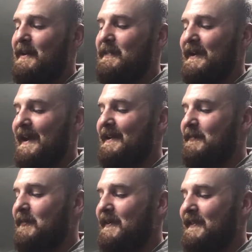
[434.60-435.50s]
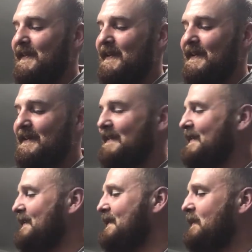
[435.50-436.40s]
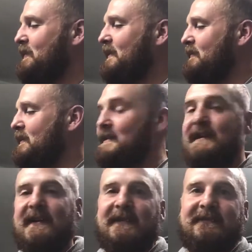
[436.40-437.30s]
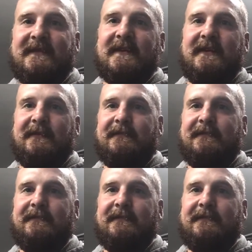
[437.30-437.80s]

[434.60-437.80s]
and at them with keeping up with the deer. So,